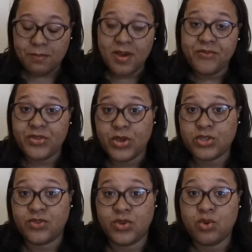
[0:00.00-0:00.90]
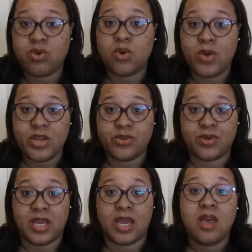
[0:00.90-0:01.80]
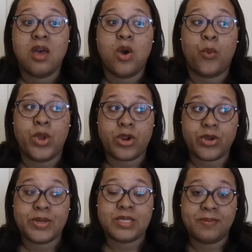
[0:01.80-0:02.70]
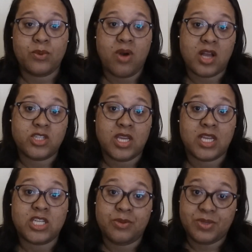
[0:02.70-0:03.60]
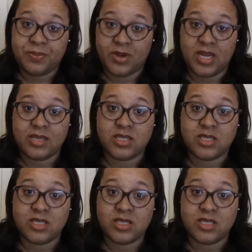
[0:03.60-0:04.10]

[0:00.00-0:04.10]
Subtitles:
But for those of you who are wondering, we're going to be watching She Was Pretty.